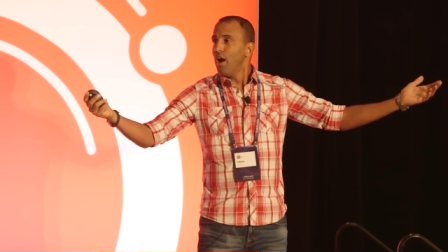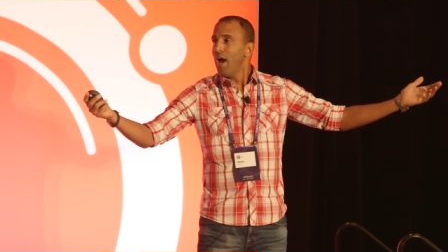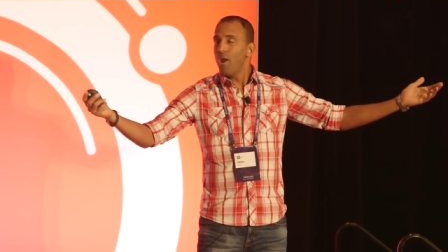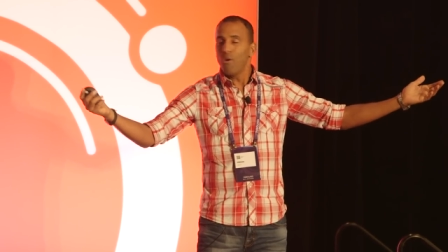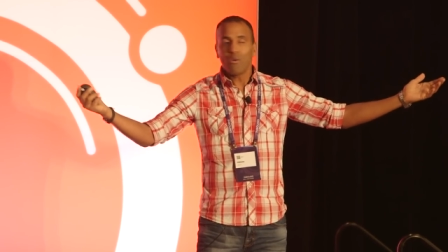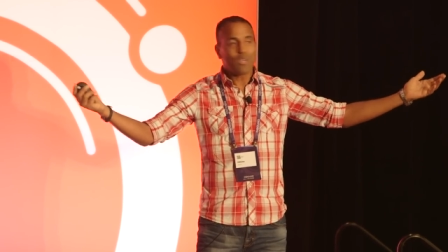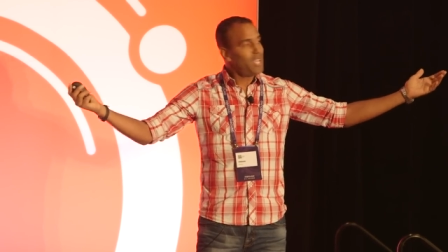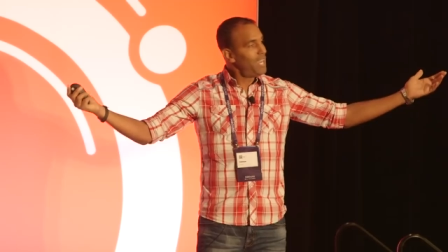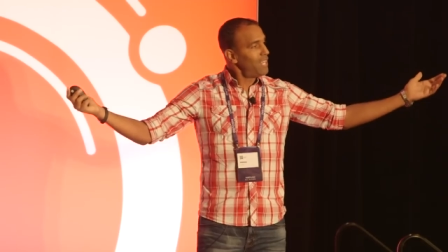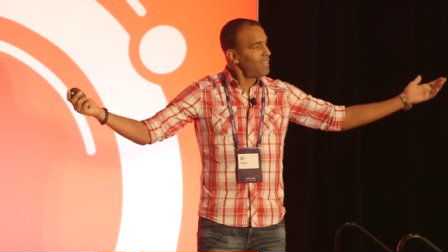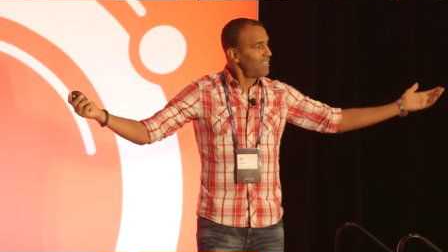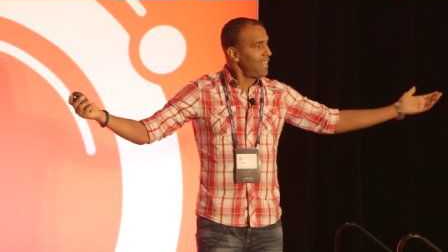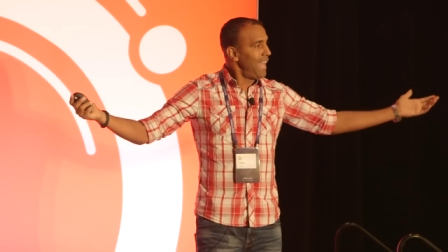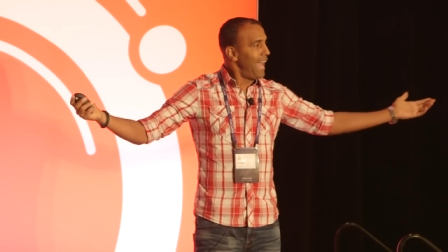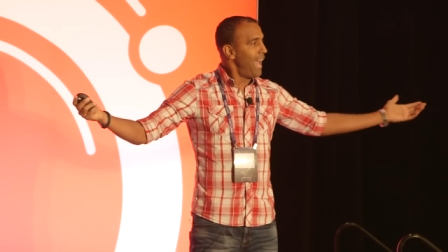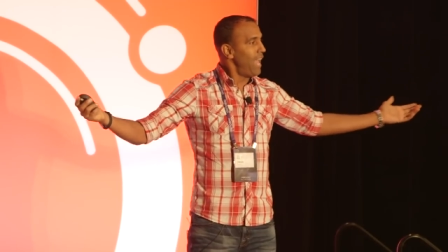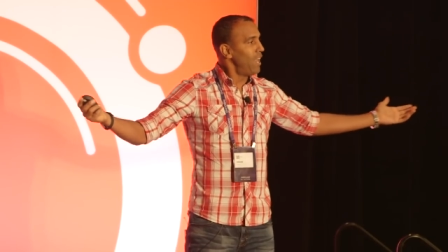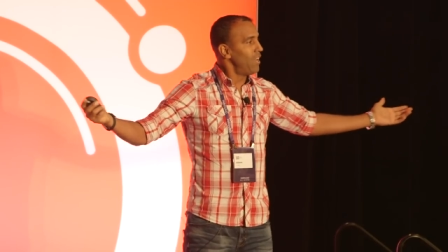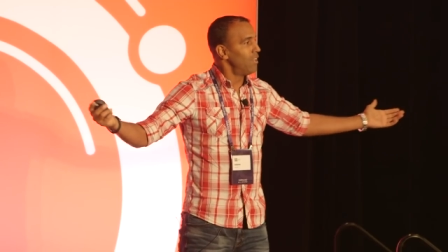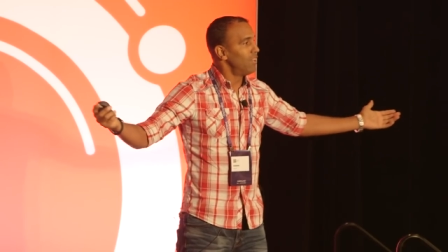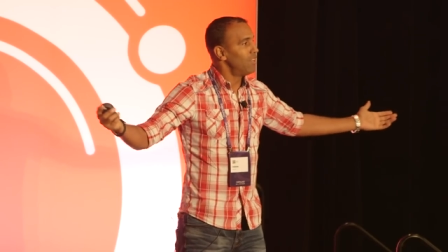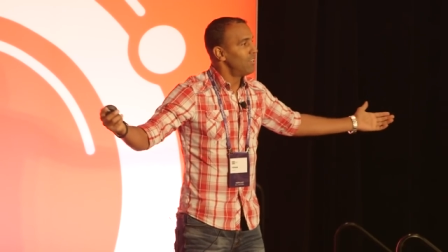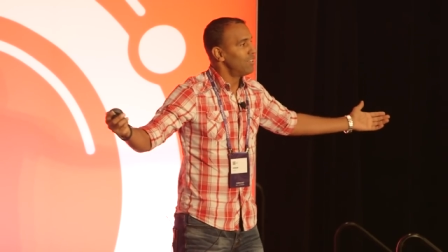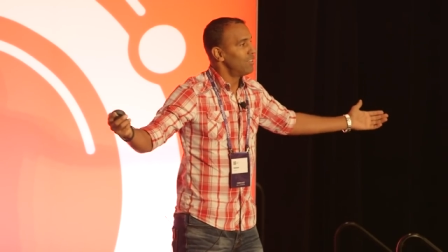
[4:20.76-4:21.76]
I don't get
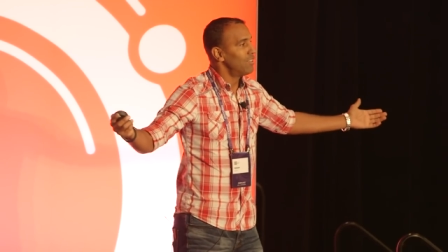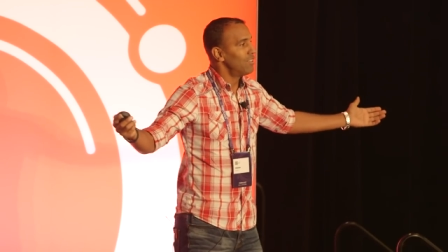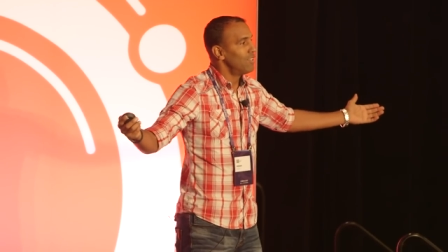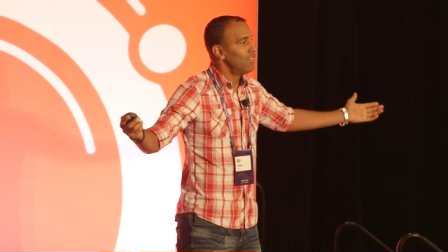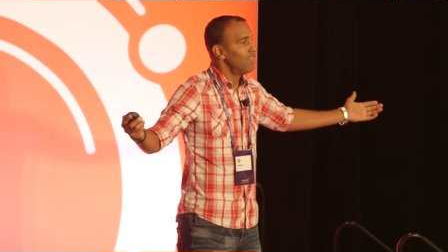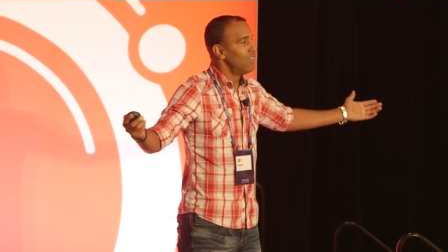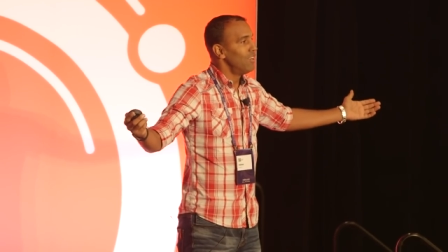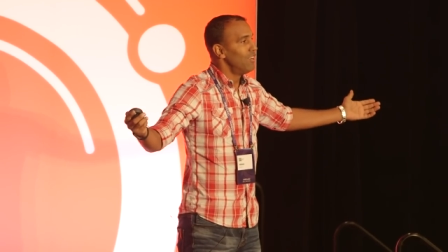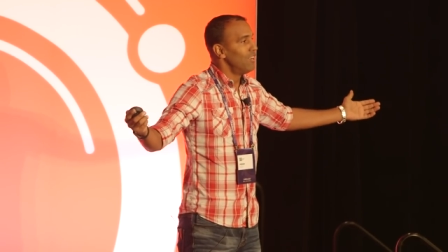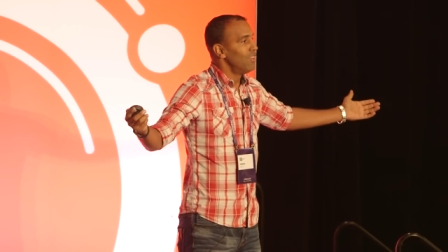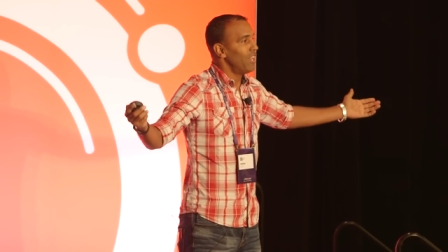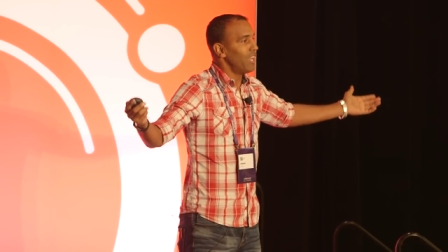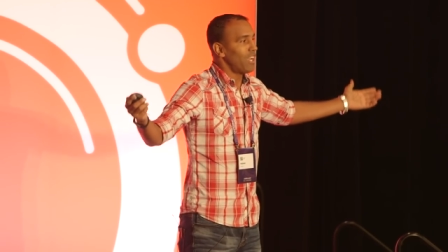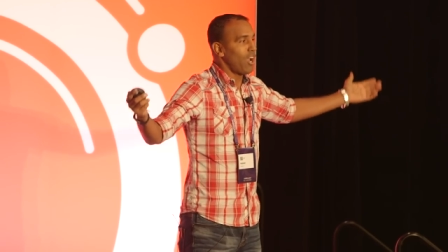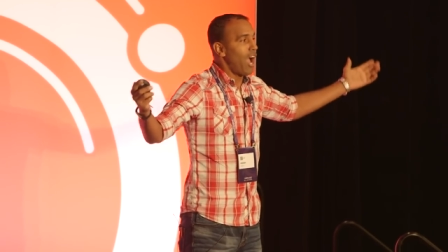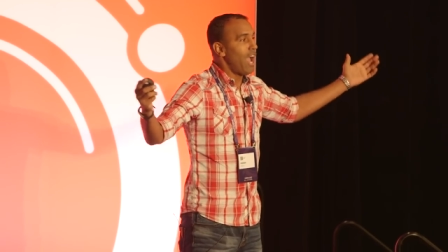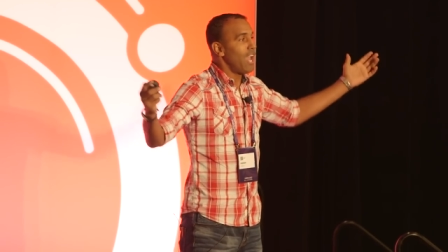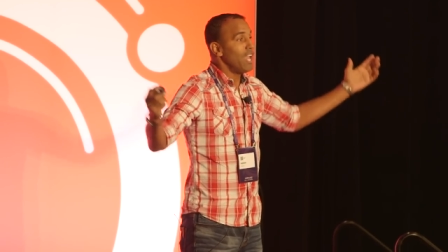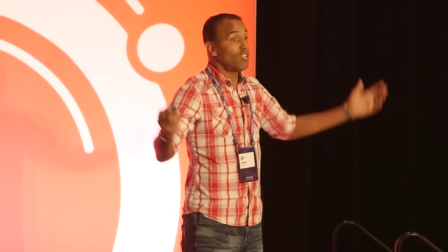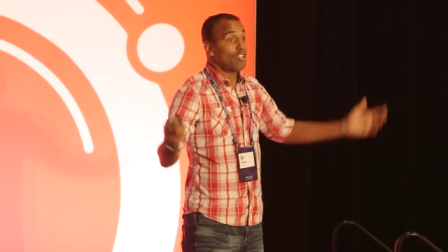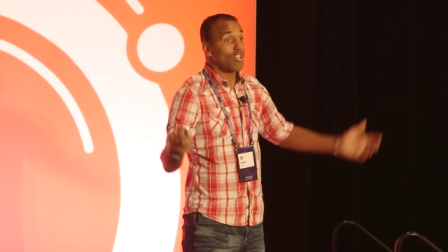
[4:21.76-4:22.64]
that. Like, I,